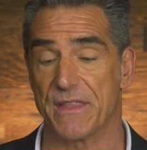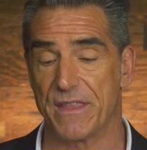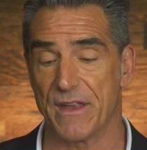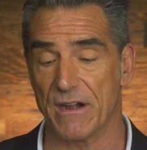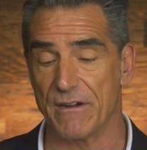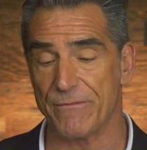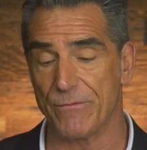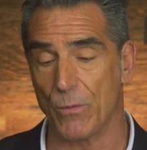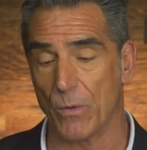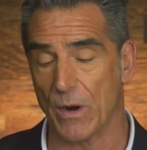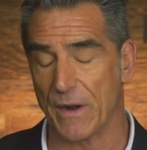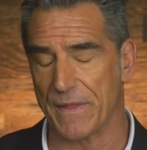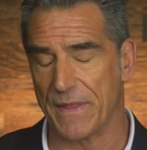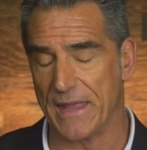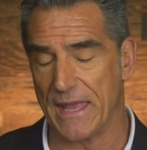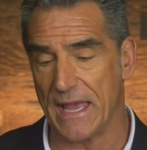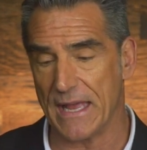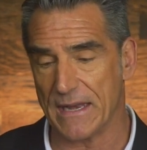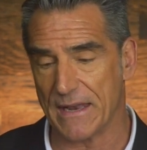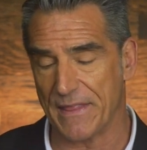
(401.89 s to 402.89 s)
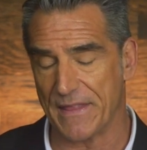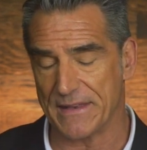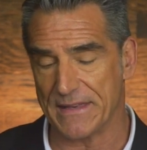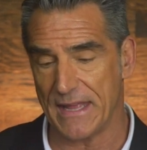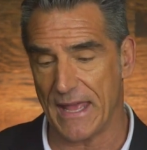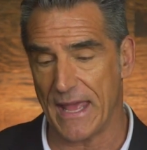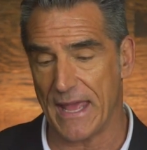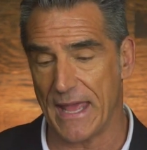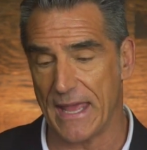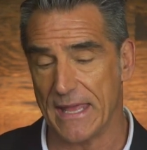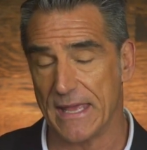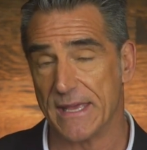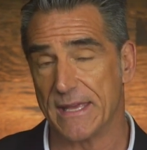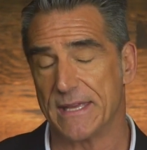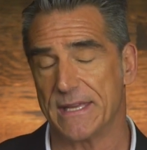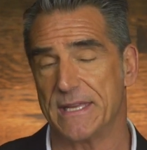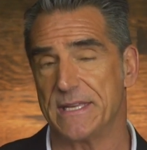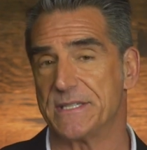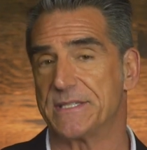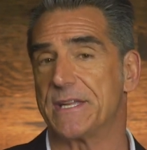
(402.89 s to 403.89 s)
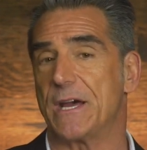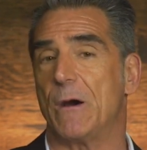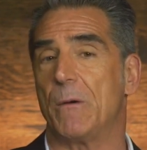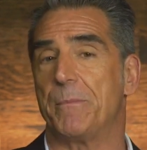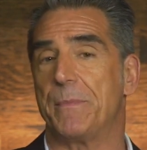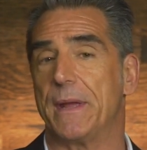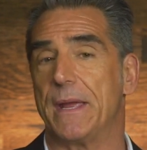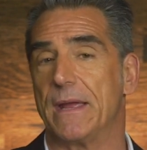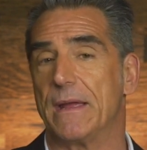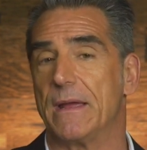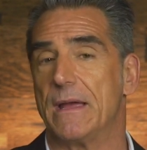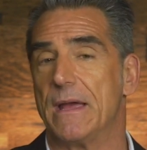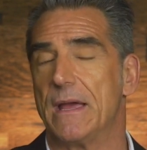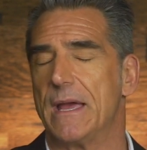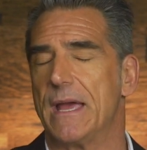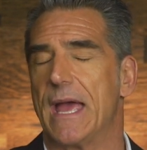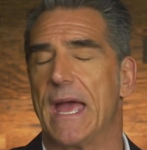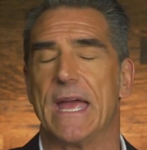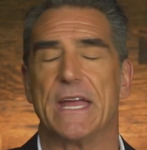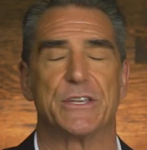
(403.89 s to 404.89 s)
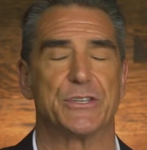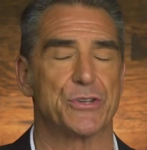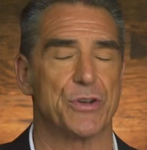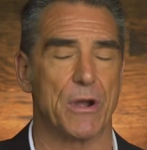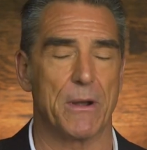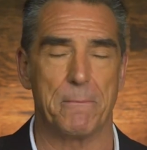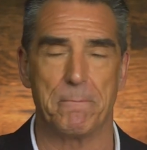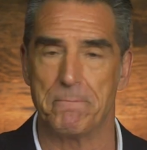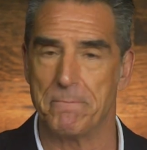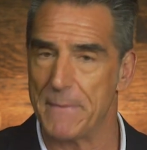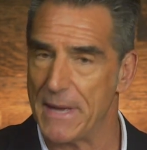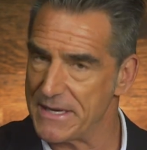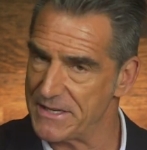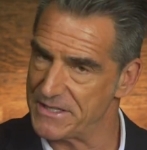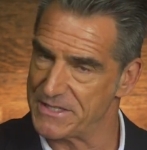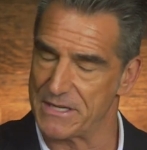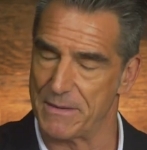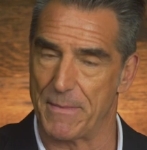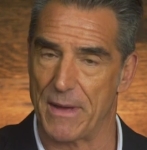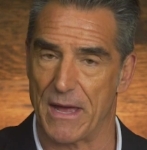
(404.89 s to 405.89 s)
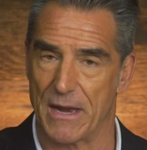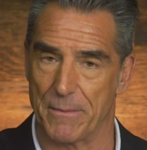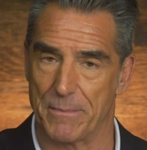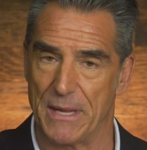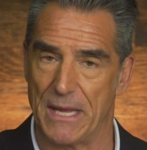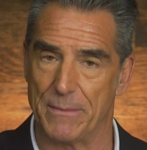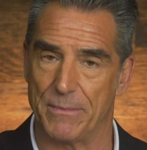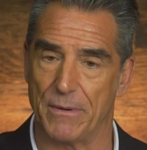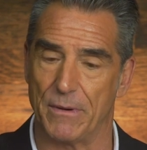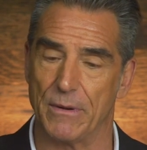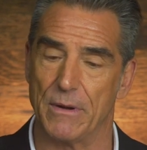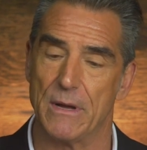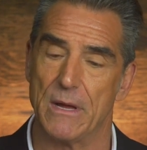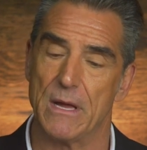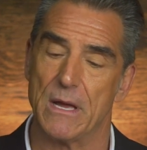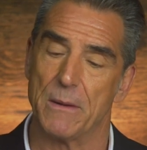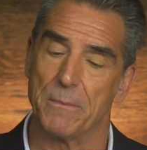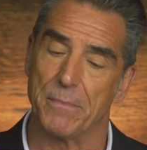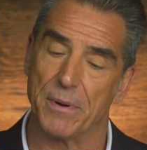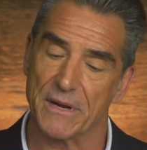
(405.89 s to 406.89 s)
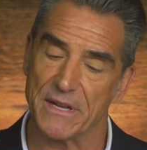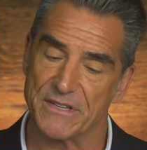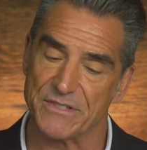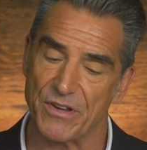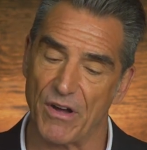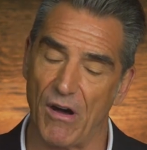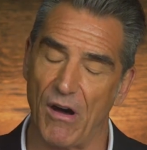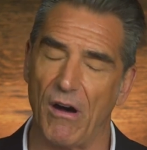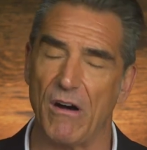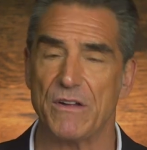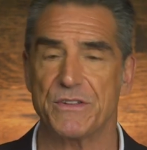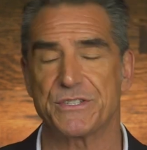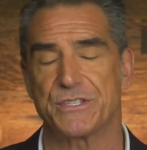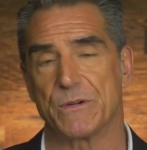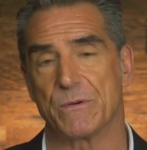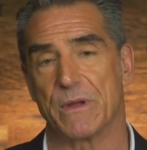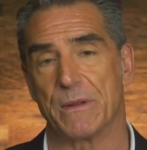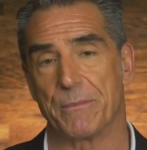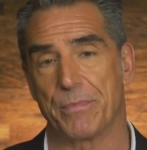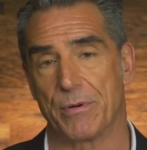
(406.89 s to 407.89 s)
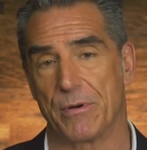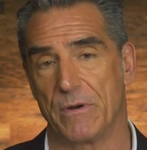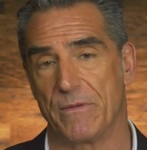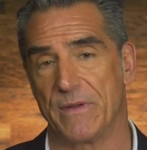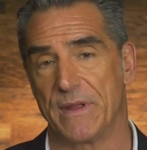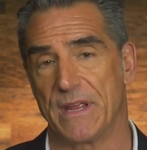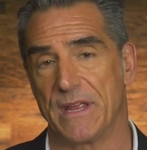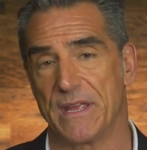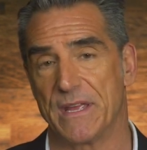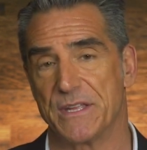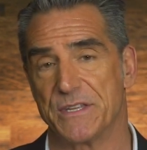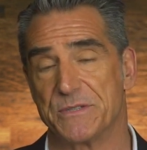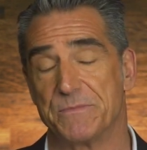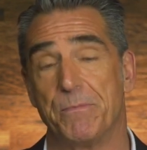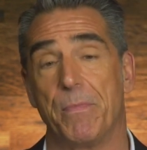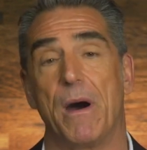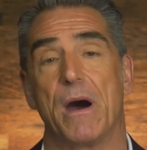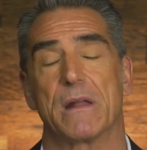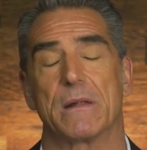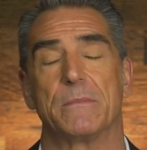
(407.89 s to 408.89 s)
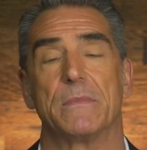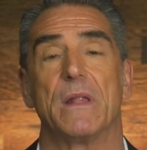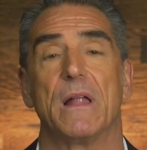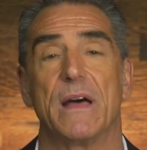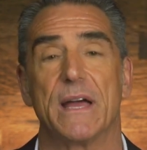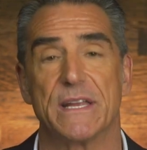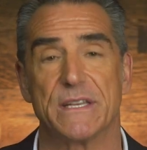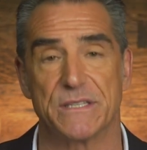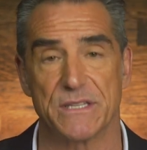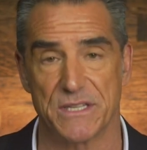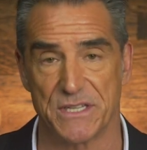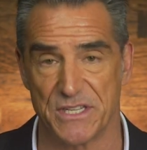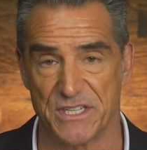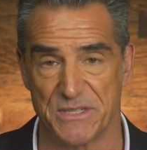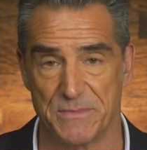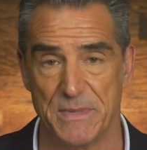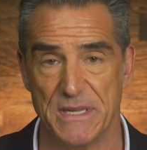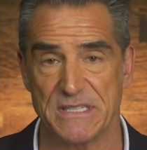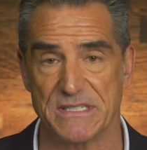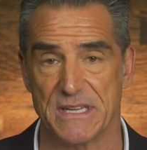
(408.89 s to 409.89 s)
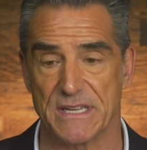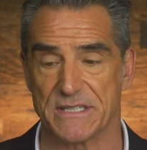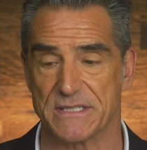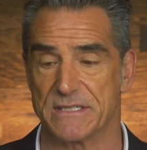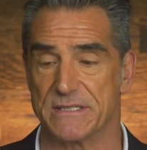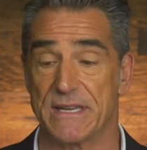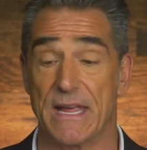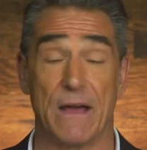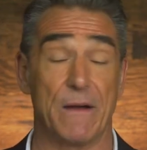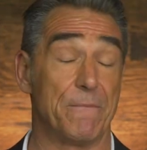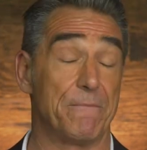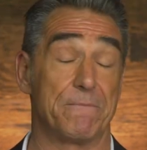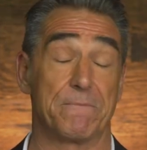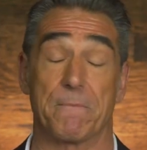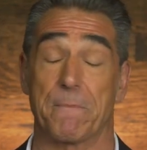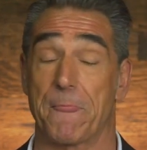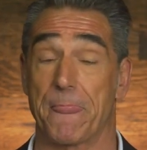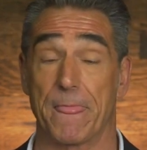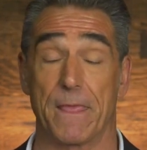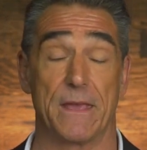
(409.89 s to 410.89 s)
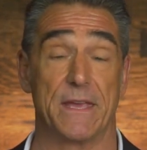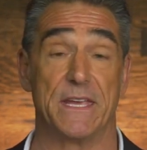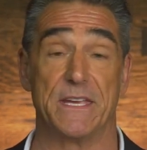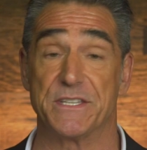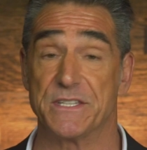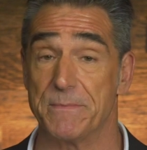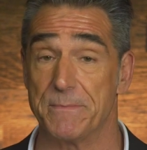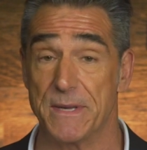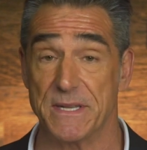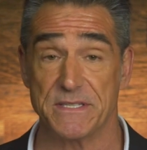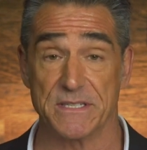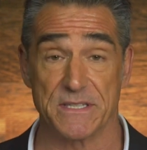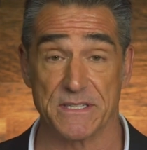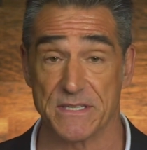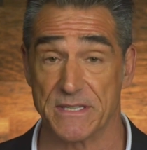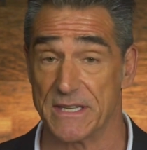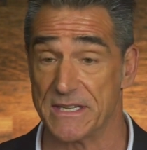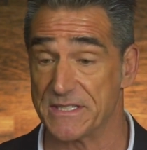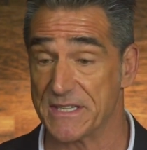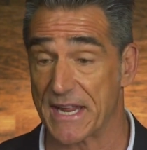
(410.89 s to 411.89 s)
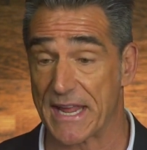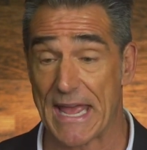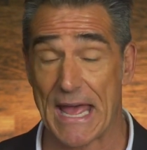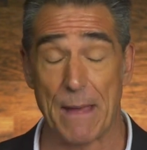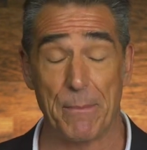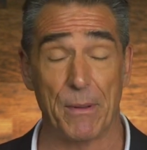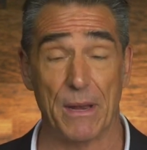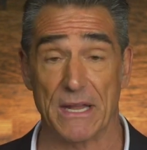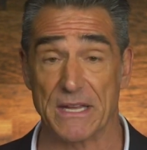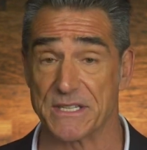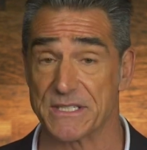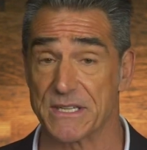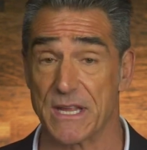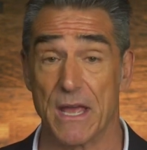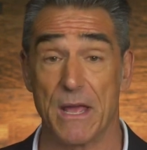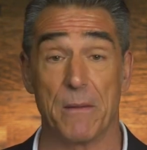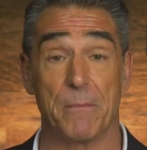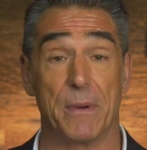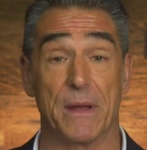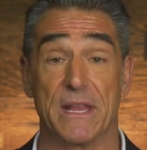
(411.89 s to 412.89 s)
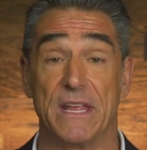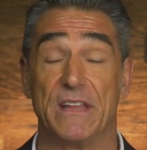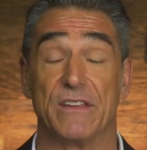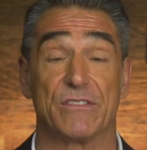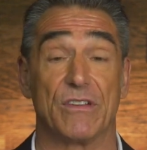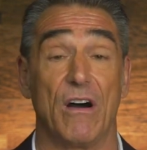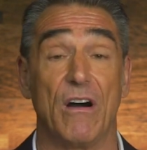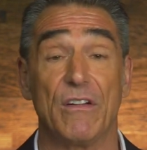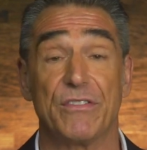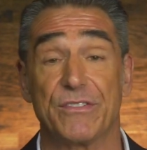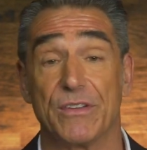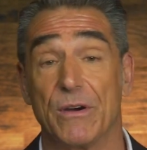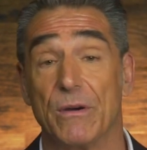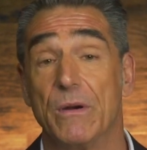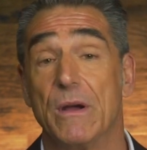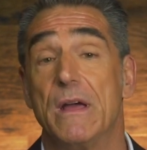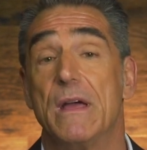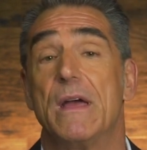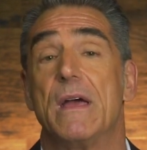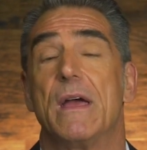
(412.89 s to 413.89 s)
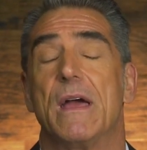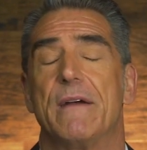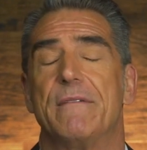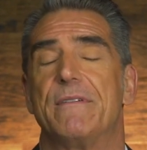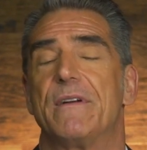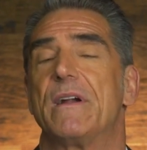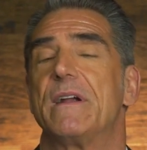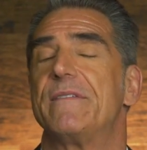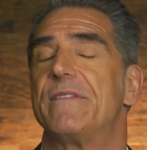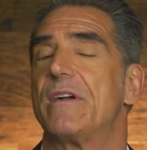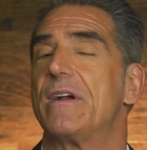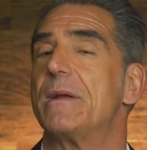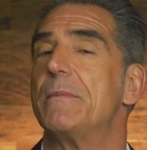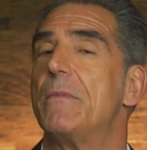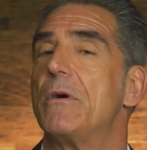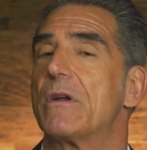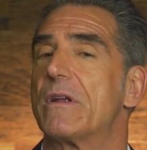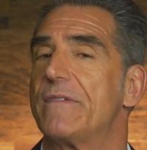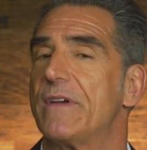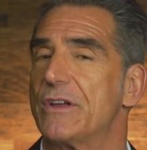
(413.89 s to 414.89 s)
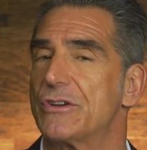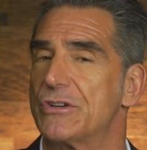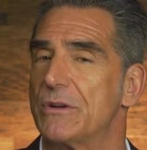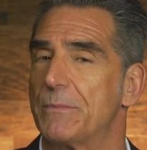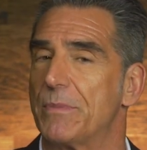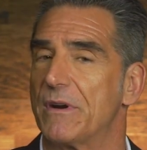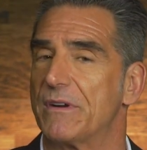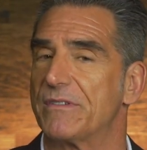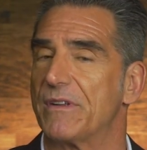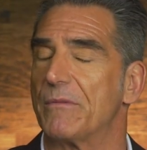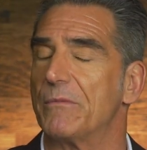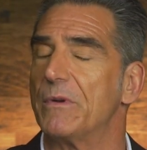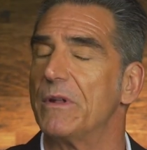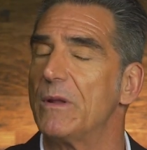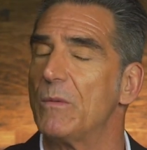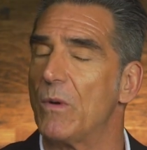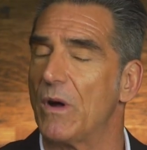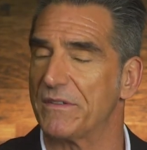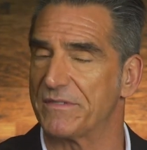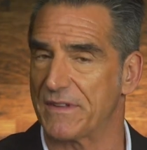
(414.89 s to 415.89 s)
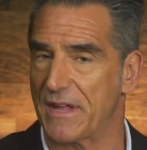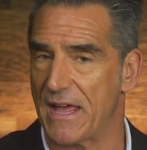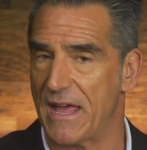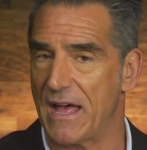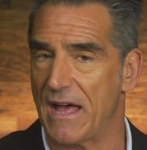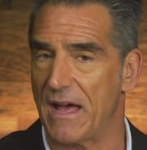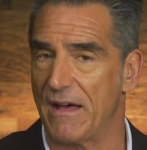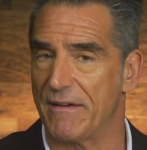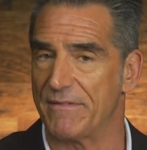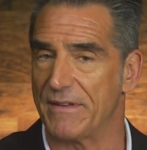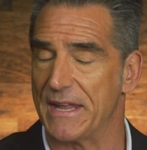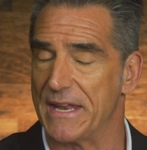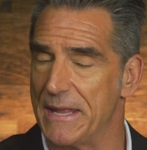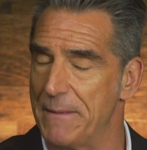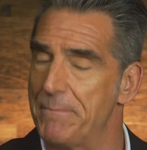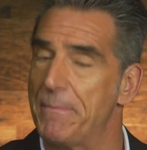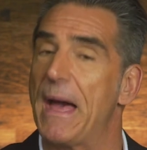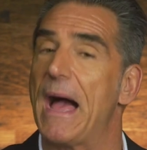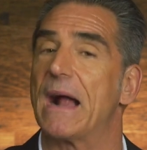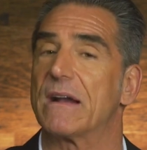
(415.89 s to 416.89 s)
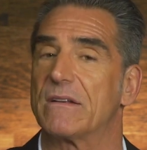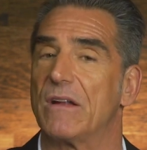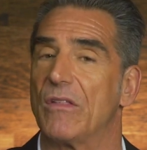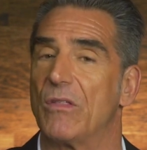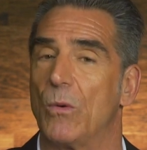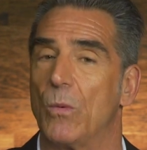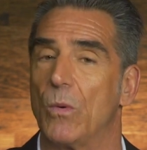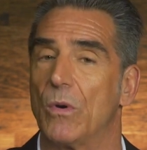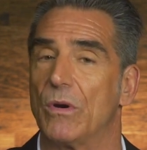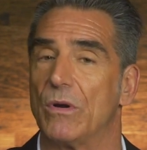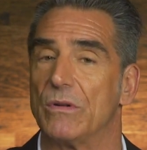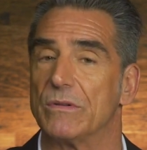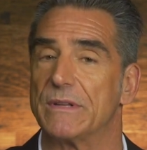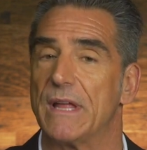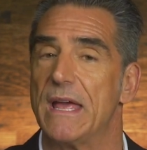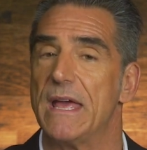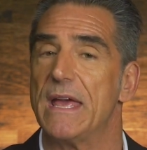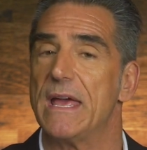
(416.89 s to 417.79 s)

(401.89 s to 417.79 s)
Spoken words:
Therefore, at the end of the day, he's helping a tremendous amount of people, but he's also improving his bottom line to his business. Now, he's in business, he's a capitalist, but he's also a very, very motivational person that really wants to have an impact on the world.